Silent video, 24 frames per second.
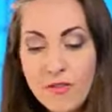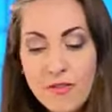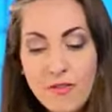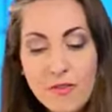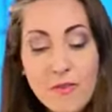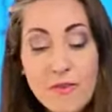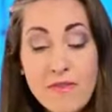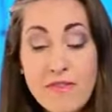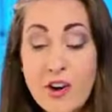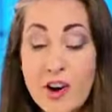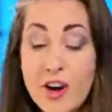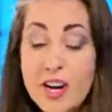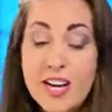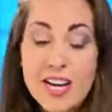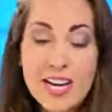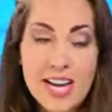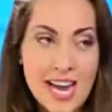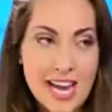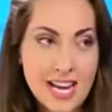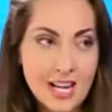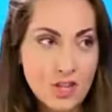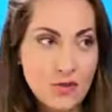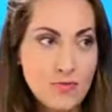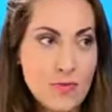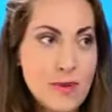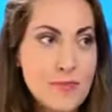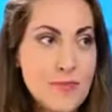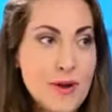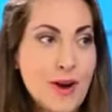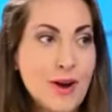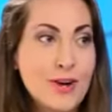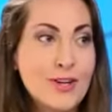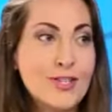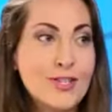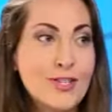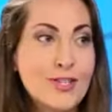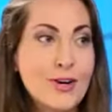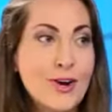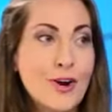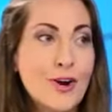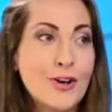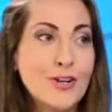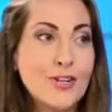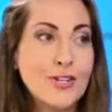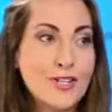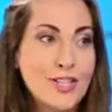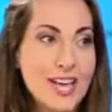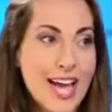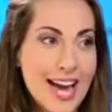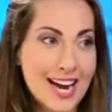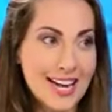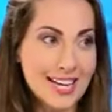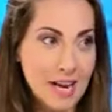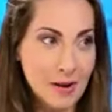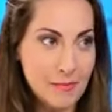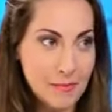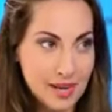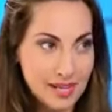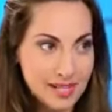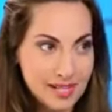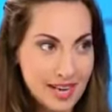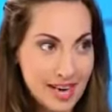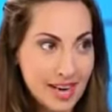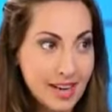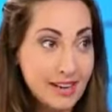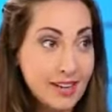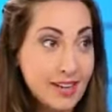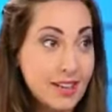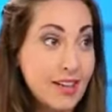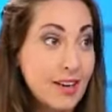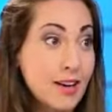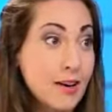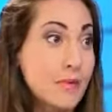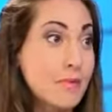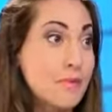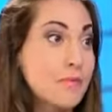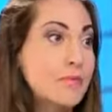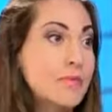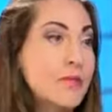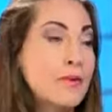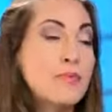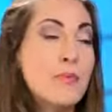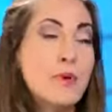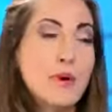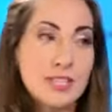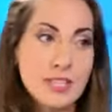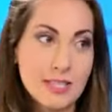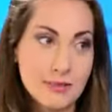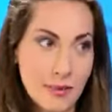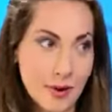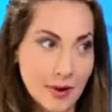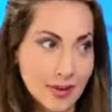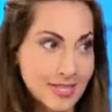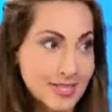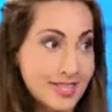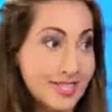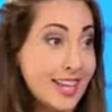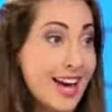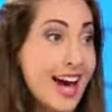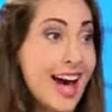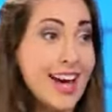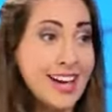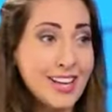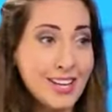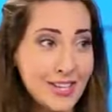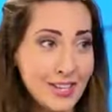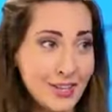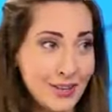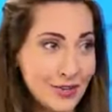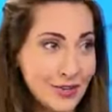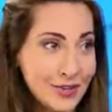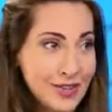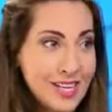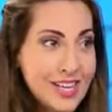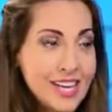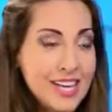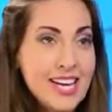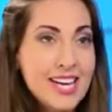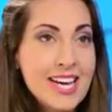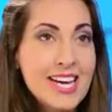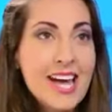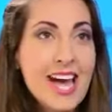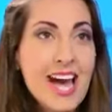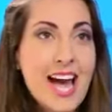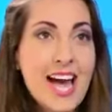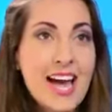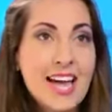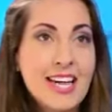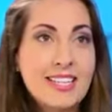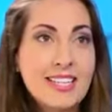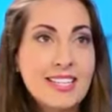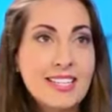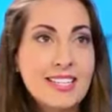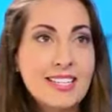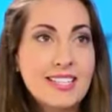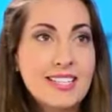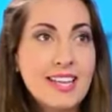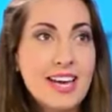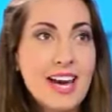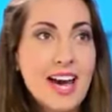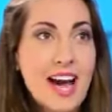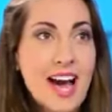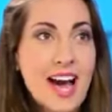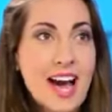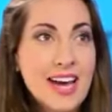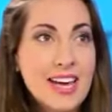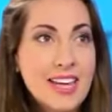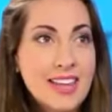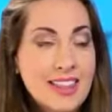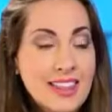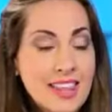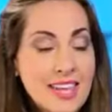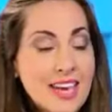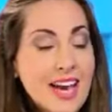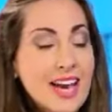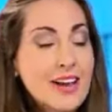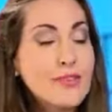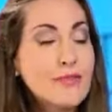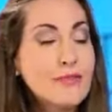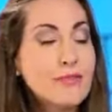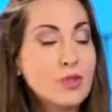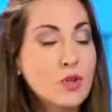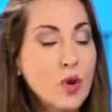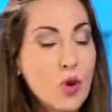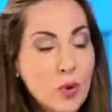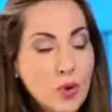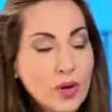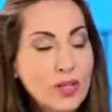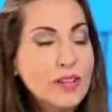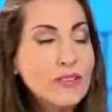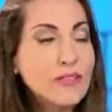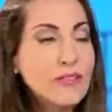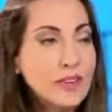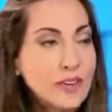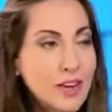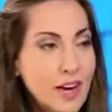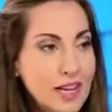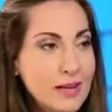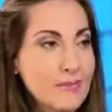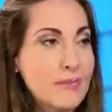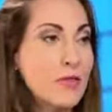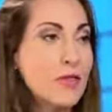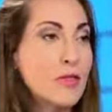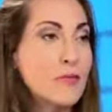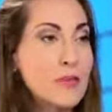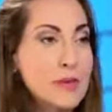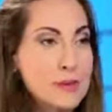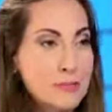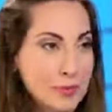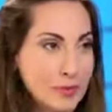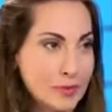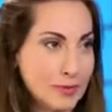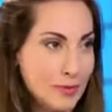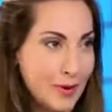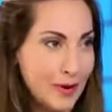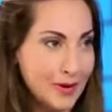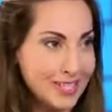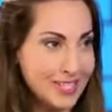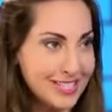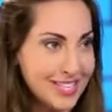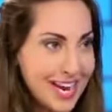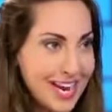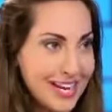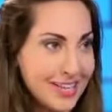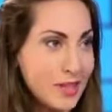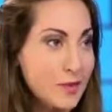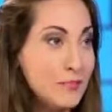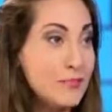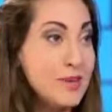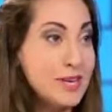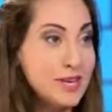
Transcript: from a very young age, my parents encouraged the academic side, the book smarts, the IQ. And I think I totally forgot about the people smart side, the